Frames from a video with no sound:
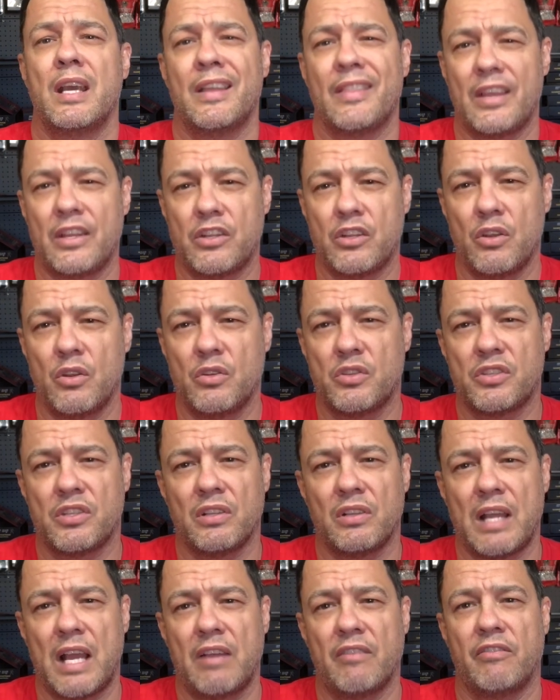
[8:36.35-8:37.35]
They do
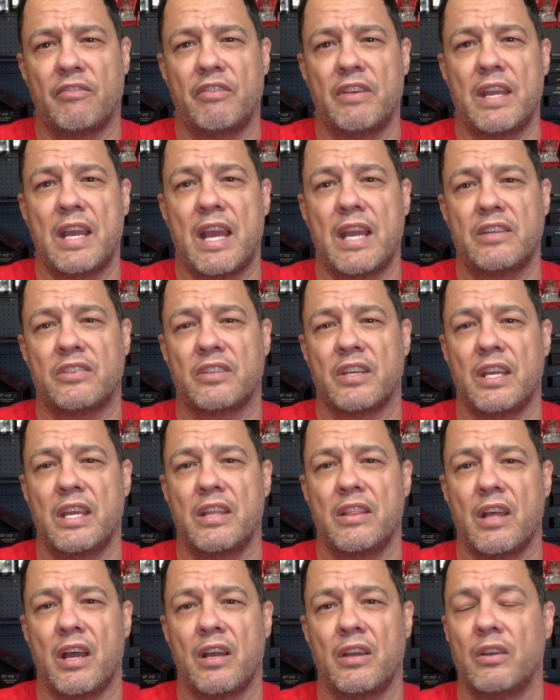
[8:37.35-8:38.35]
still have VAT
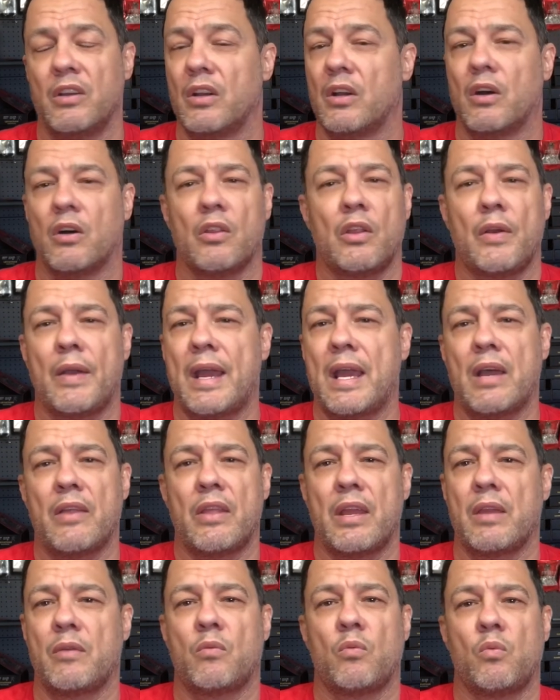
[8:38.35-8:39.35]
though, although how
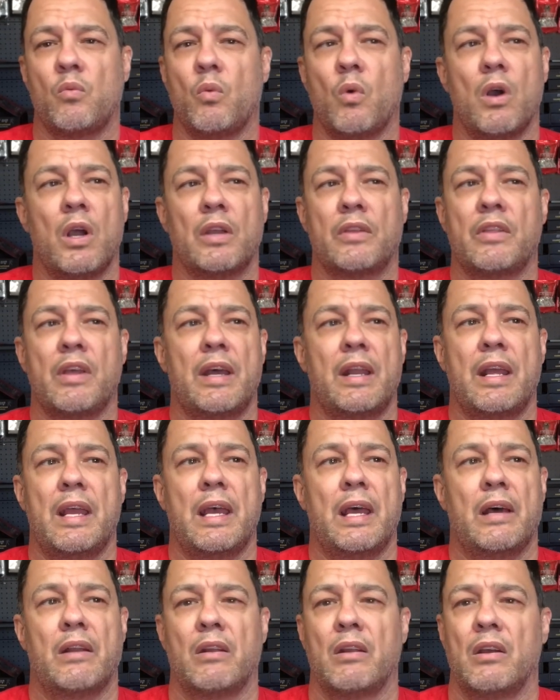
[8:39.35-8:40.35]
they work that
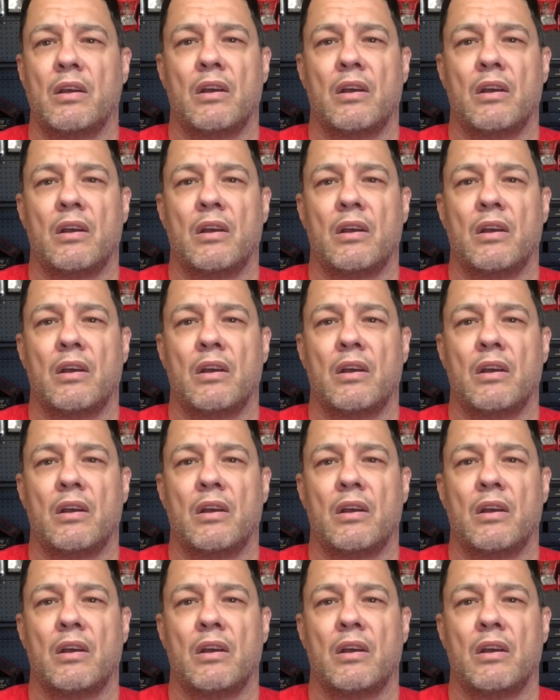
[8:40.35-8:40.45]
out,